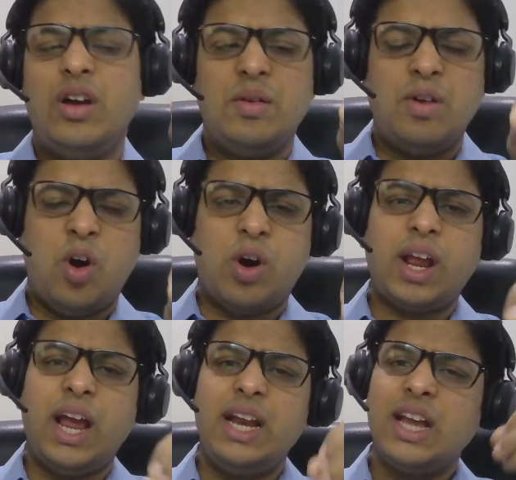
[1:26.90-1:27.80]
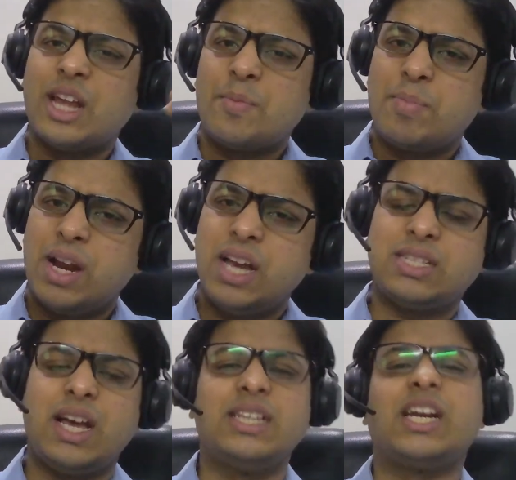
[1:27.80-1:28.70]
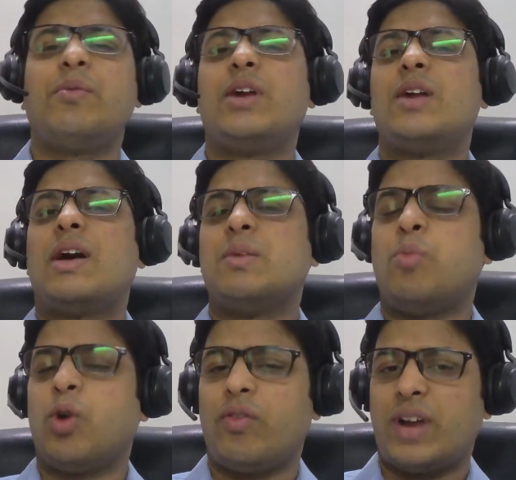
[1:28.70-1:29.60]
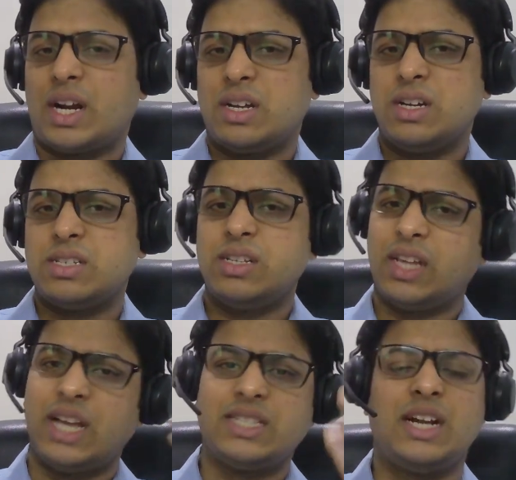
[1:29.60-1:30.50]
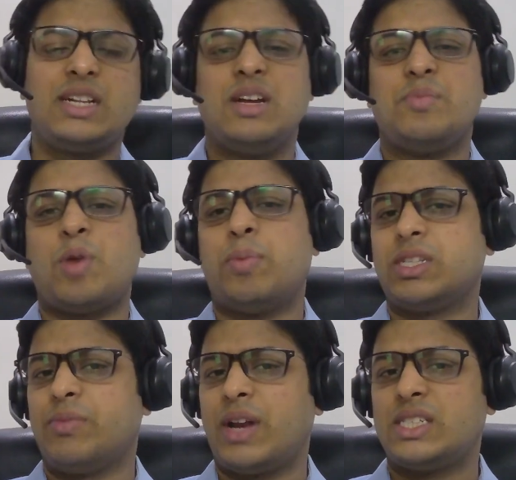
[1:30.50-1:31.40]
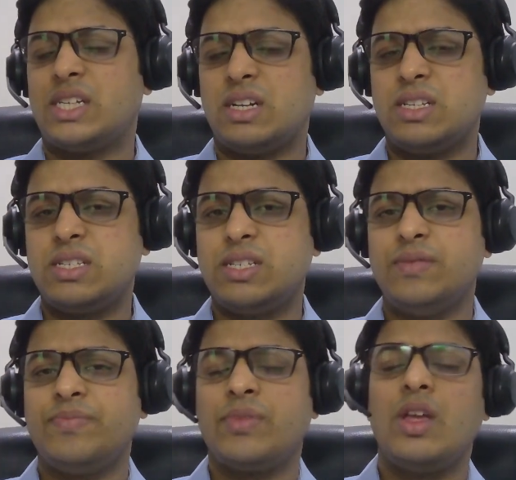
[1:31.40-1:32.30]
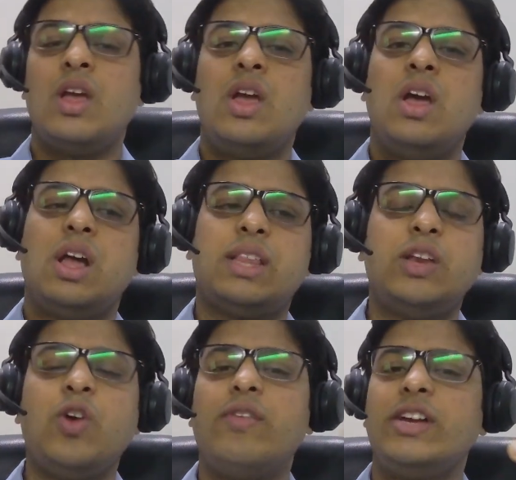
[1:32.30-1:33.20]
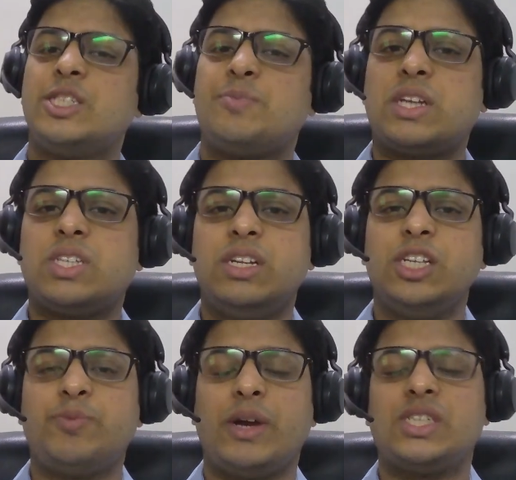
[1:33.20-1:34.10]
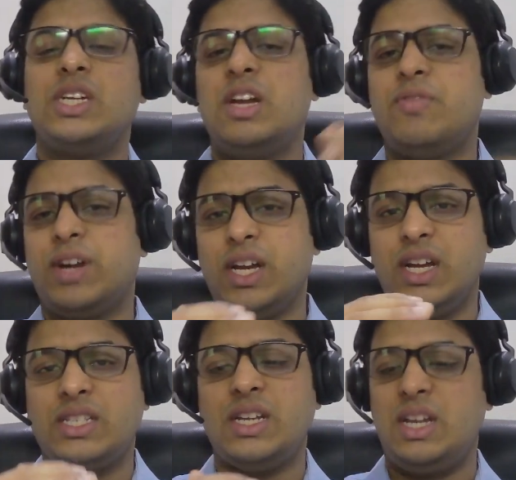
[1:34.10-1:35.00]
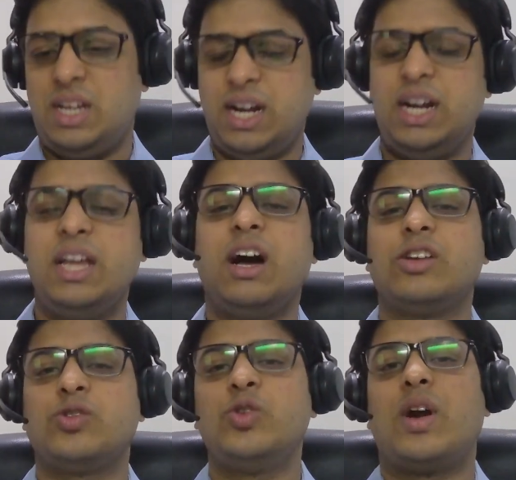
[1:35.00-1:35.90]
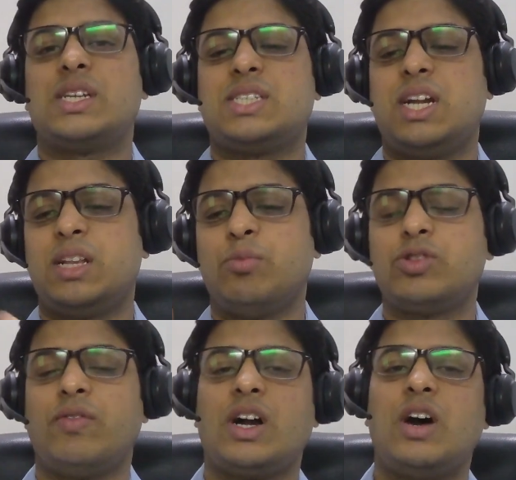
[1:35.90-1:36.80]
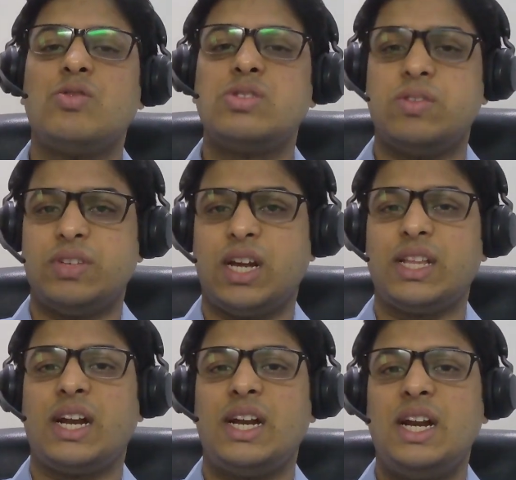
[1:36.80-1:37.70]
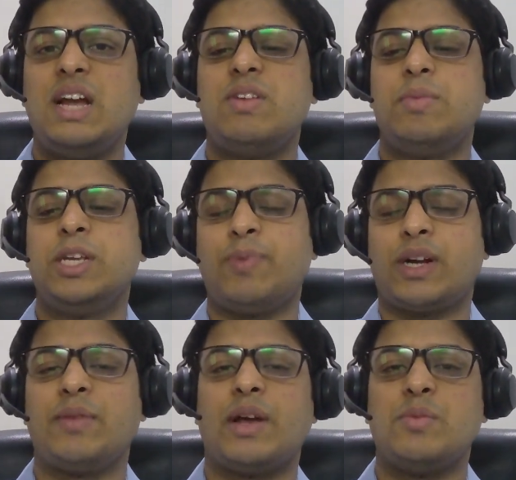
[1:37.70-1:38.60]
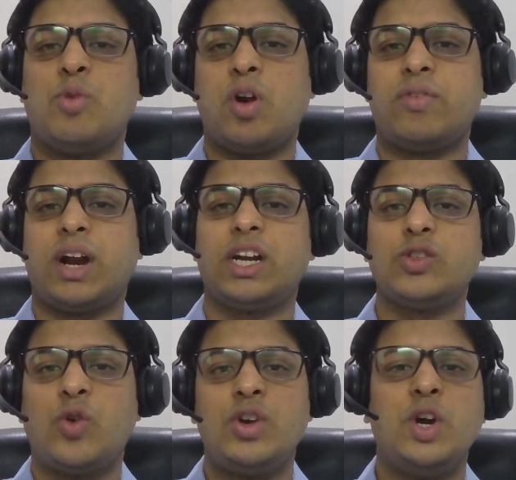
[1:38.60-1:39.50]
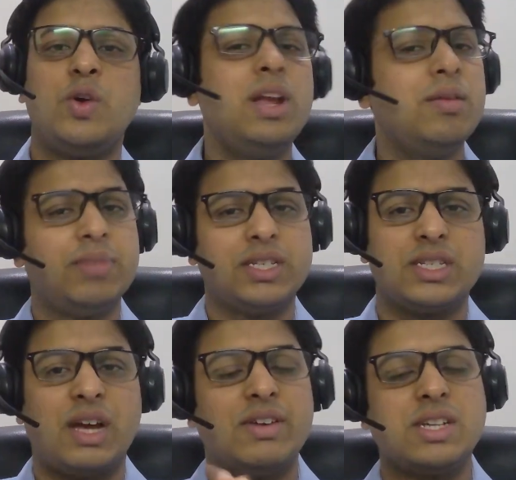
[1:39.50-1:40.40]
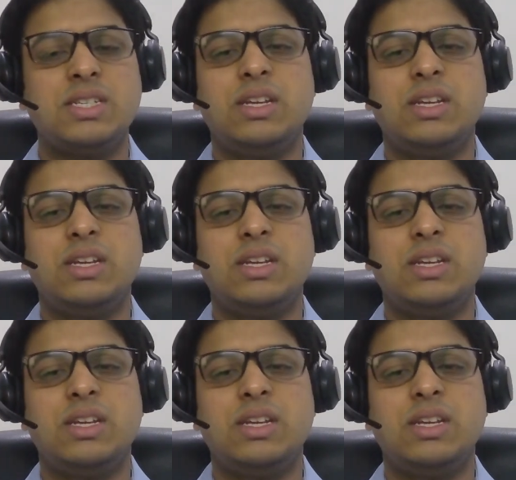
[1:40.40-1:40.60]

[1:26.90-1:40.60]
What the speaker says: or any other place as recommended by the board of directors. They can send the proper summarized returns. Then you have inspection. Inspection, if it is in India, so you understand the books of accounts which are there in India will be inspected by the board of directors only during business hours.